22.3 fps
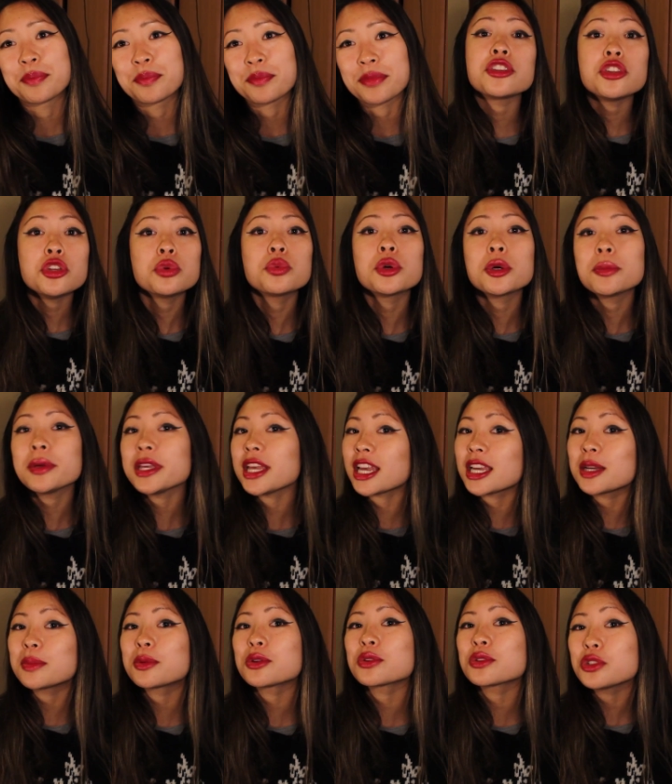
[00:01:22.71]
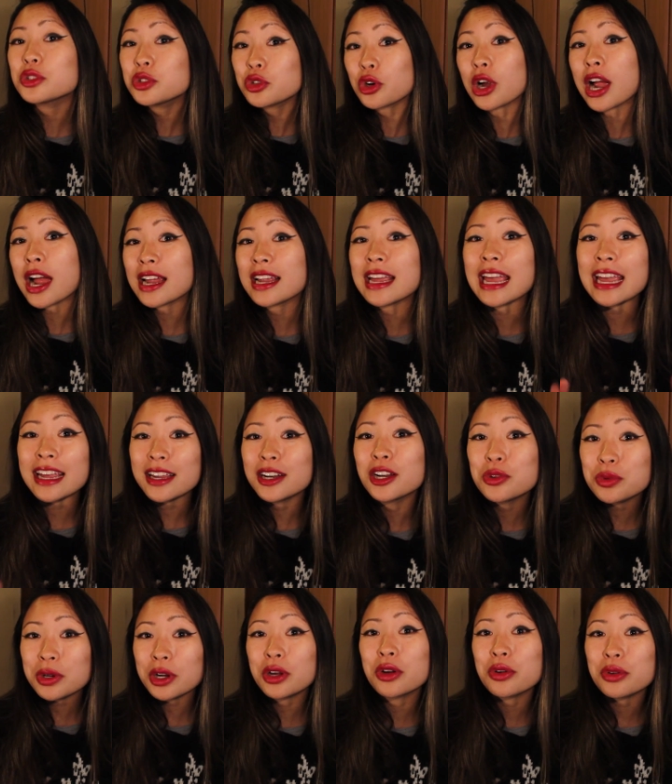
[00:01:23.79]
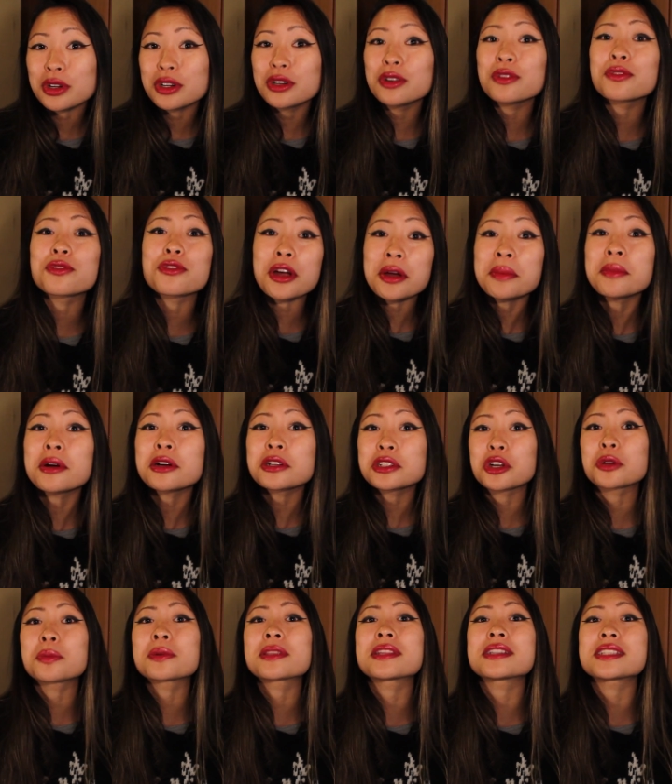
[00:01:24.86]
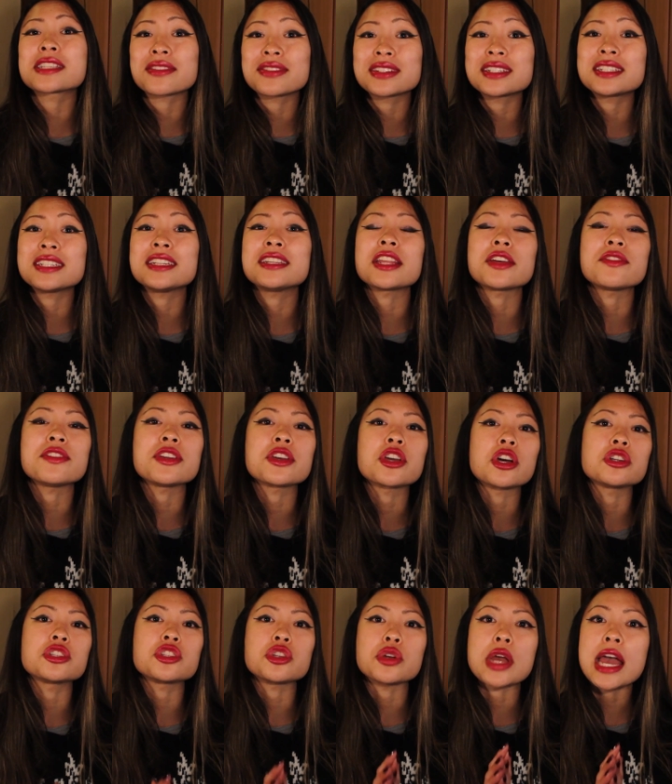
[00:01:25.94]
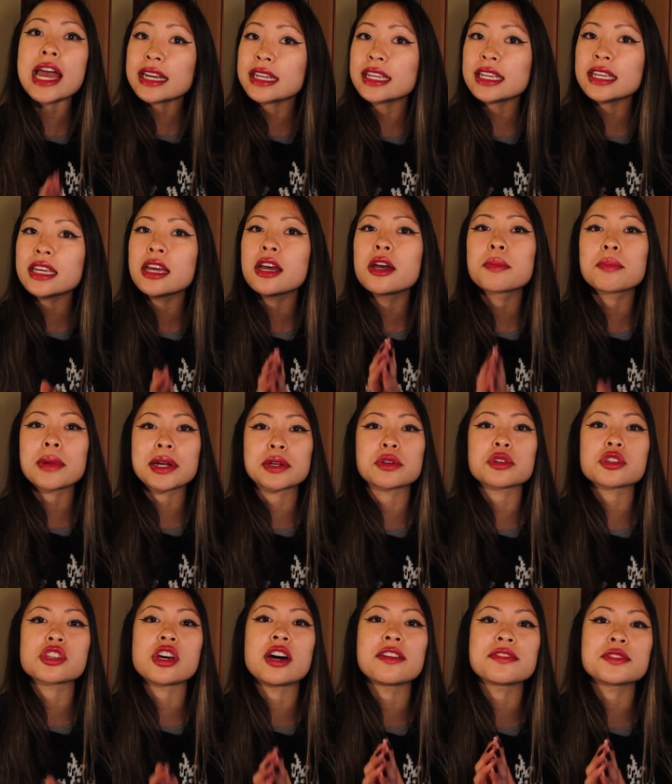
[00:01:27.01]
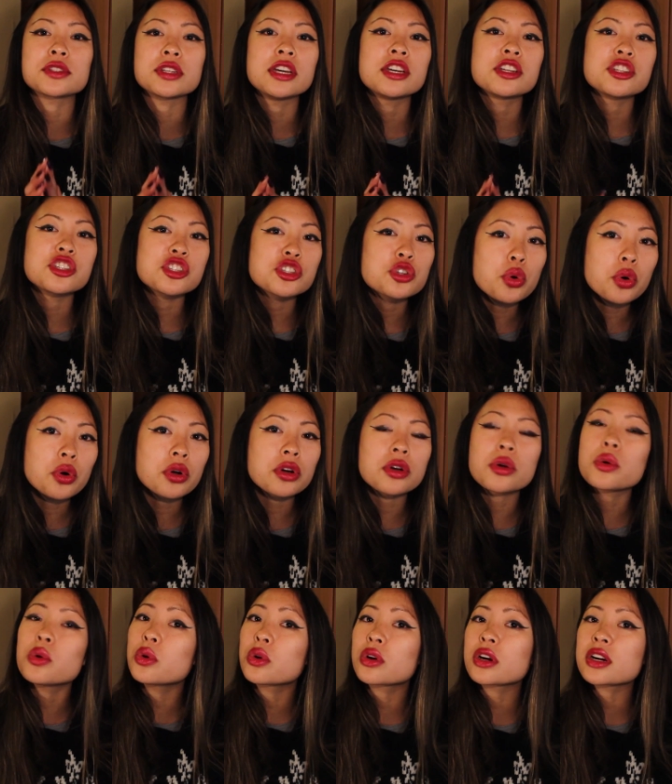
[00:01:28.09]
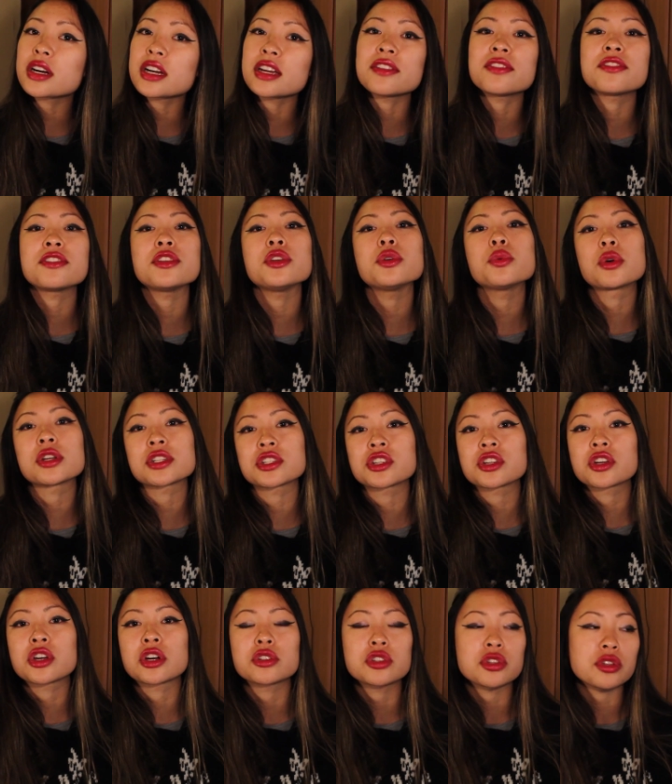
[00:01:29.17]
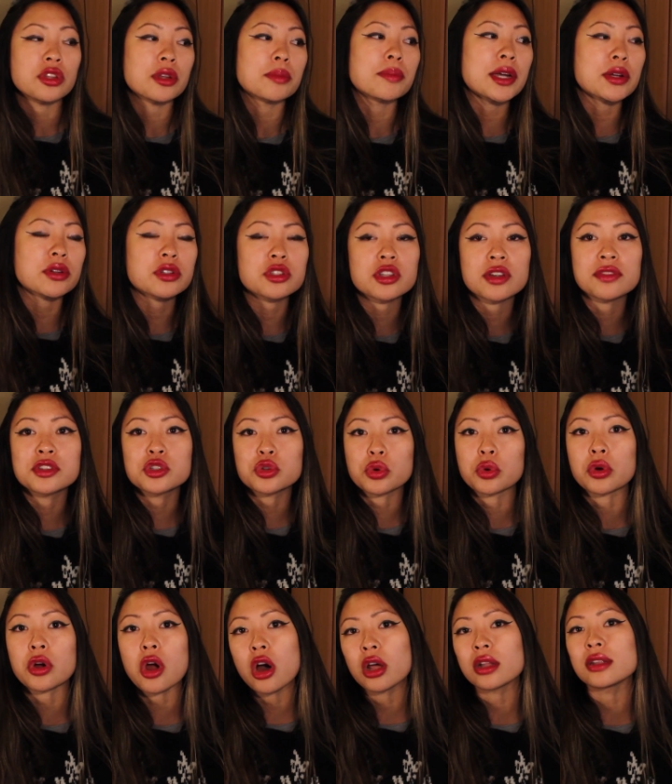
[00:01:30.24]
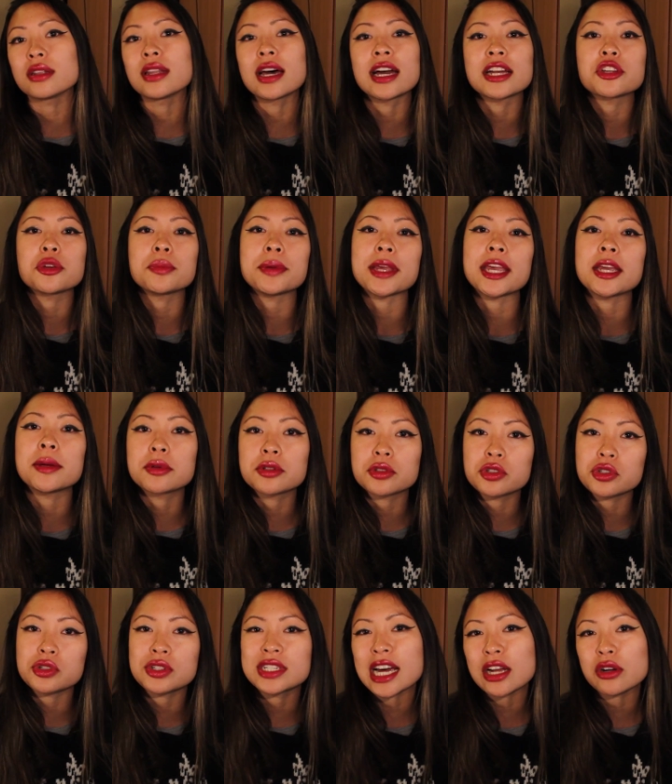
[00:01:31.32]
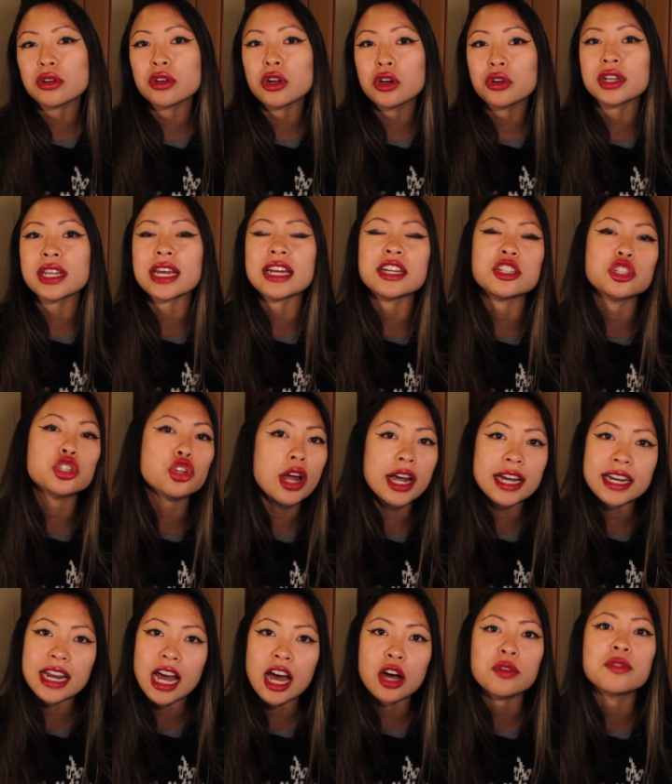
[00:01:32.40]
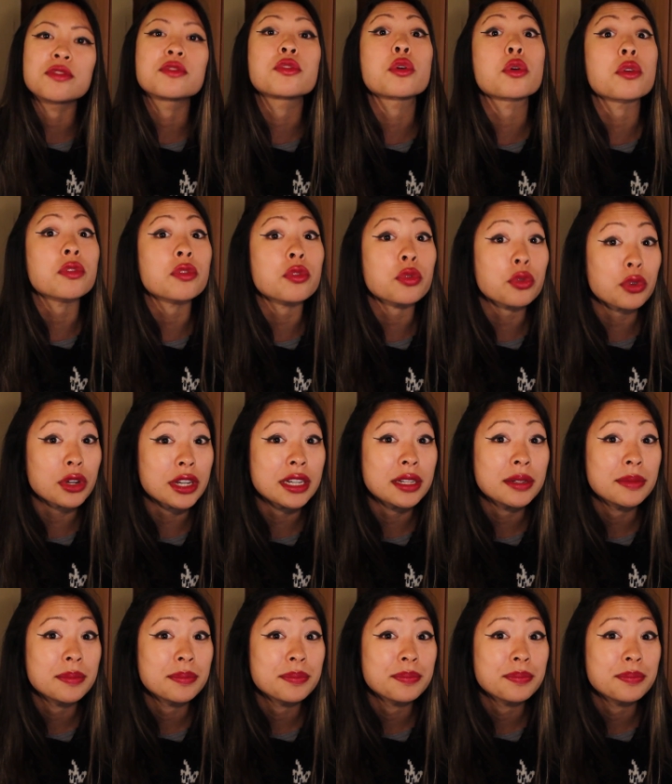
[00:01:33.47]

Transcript: And you will be able to try Halo Recruit from October the seventeenth if you go to any Microsoft store, or if you want to go to the Microsoft store online, you'll be able to download it and try it out for free.